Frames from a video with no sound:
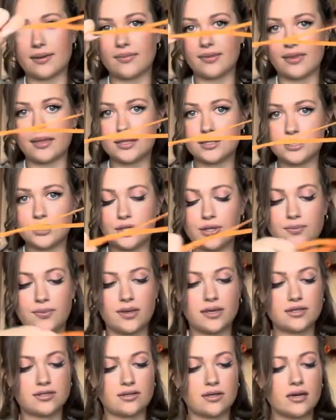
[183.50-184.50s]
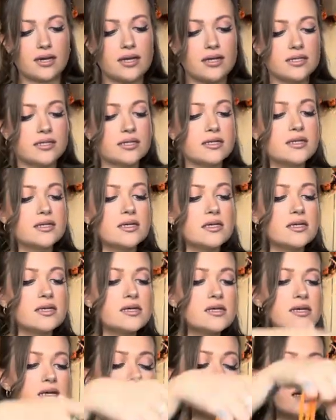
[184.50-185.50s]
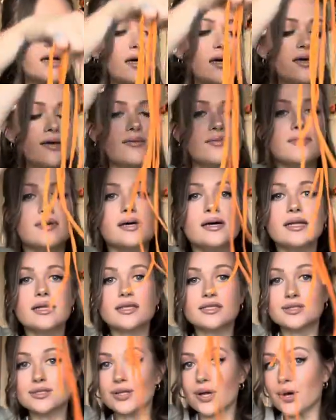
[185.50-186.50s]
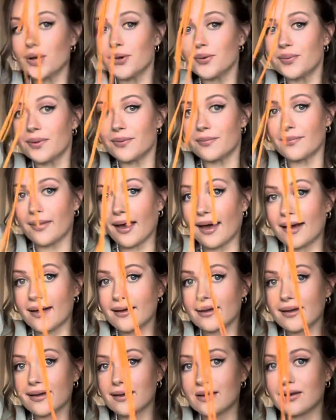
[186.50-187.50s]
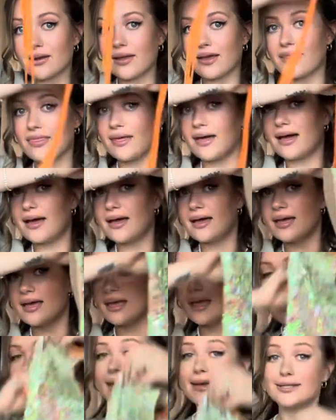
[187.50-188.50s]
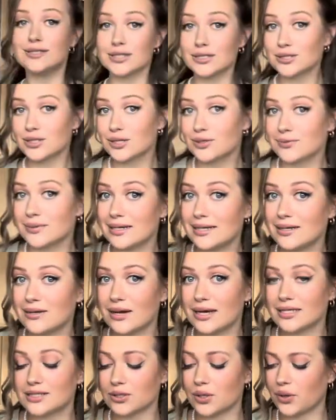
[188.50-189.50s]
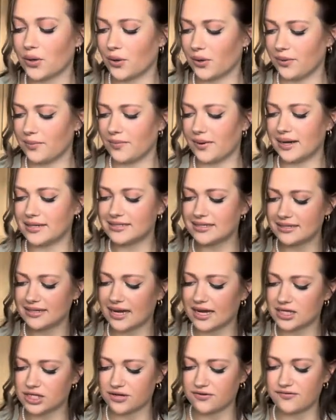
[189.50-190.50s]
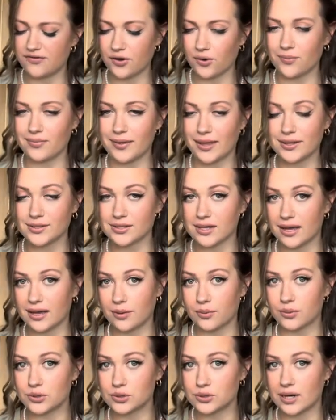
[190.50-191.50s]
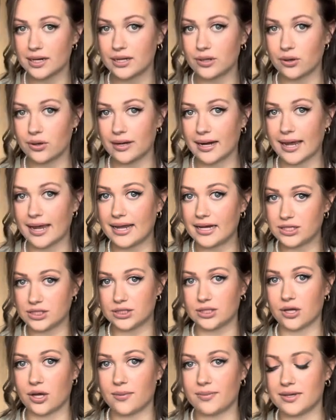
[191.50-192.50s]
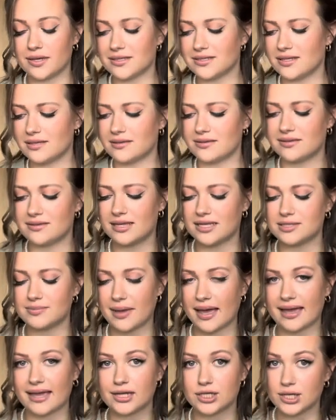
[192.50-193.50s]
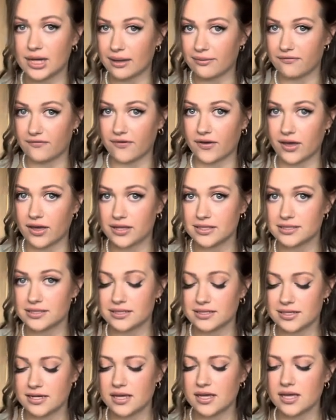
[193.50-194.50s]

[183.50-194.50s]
but there's two per side. And it's an open back like that. It does look really nice on, but I didn't actually film this. I tried it on ages ago because this package came first,